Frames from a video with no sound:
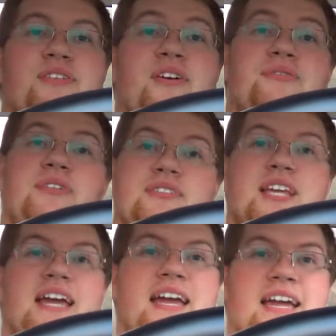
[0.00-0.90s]
for a full
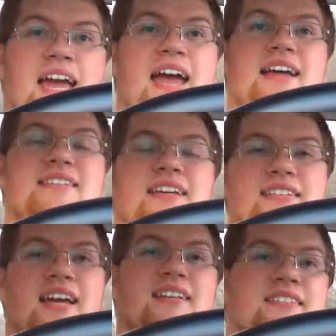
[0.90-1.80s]
tank of gas. I
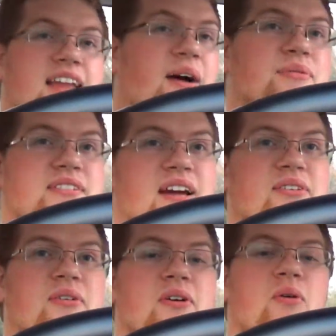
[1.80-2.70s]
was
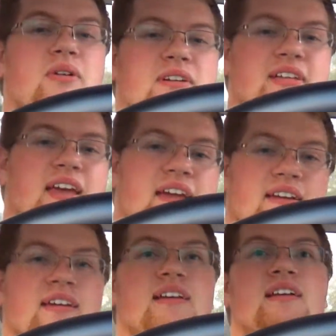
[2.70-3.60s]
down to a quarter tank
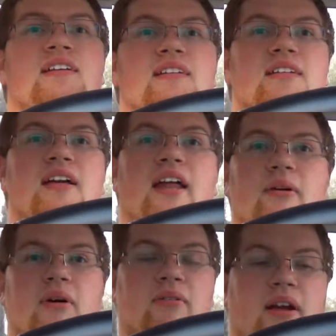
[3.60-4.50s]

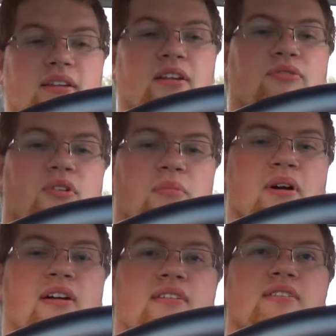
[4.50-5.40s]
and I went right to the full
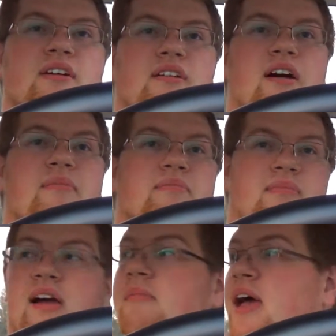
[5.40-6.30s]
mark, so
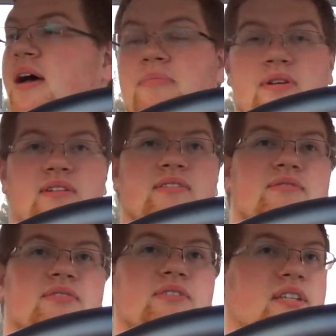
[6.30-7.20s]
I'm happy.
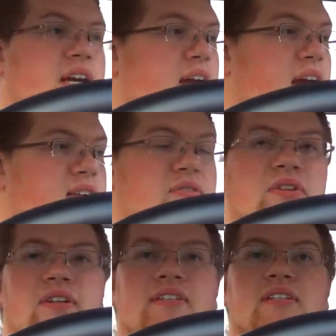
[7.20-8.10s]
Full tank of gas
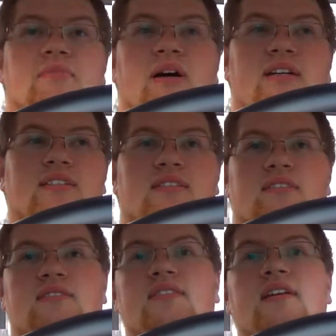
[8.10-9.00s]
for 36 bucks
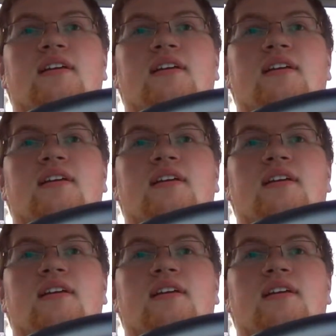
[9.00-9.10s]
is,